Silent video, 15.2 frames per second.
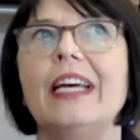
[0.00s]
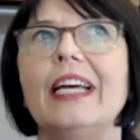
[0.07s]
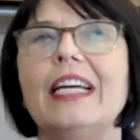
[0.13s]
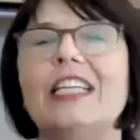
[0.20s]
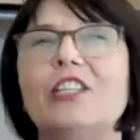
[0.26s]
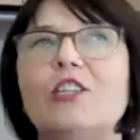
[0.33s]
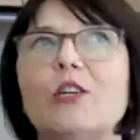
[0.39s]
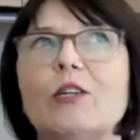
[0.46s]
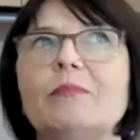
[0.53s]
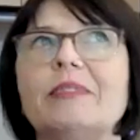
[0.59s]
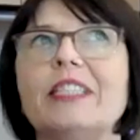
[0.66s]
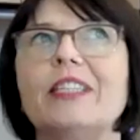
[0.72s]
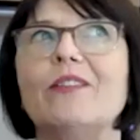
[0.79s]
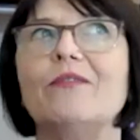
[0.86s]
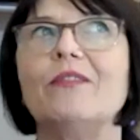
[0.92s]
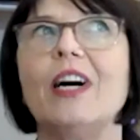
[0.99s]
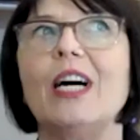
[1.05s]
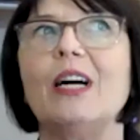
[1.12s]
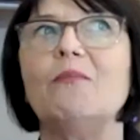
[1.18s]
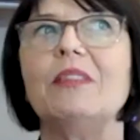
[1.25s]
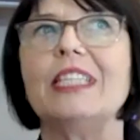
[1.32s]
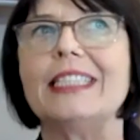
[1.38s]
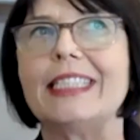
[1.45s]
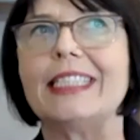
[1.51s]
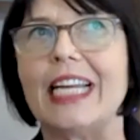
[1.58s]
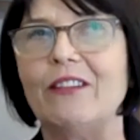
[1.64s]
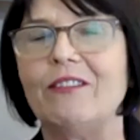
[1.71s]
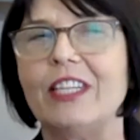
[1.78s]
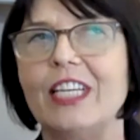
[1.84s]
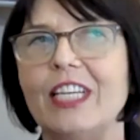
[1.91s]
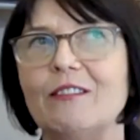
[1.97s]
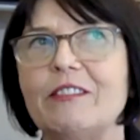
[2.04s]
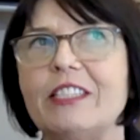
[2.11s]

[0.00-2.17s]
in terms of the safety of